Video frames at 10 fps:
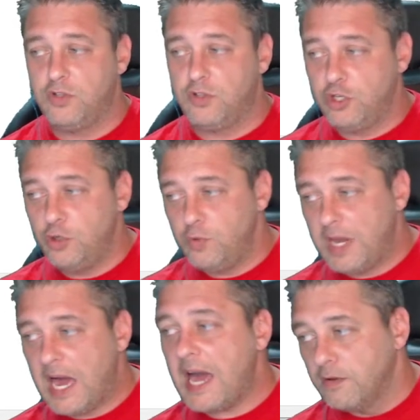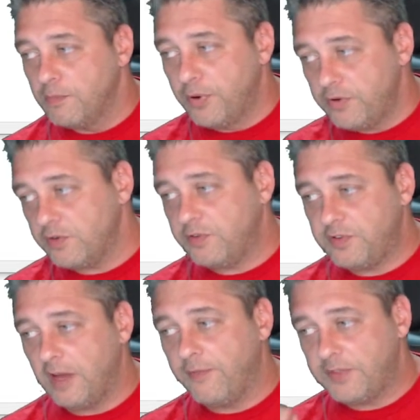to not put
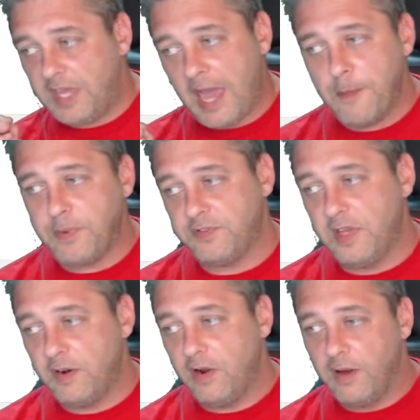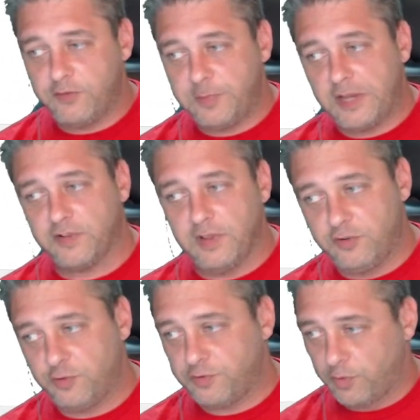yourself at the epicenter of special
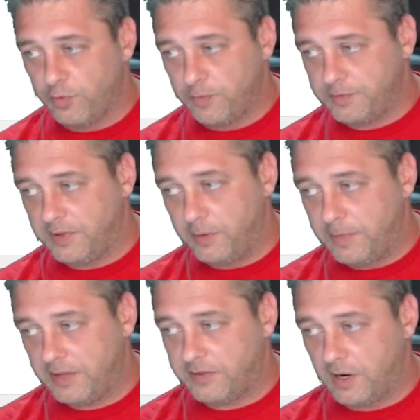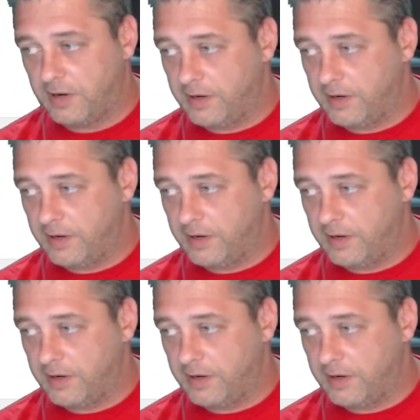interest groups that are being targeted?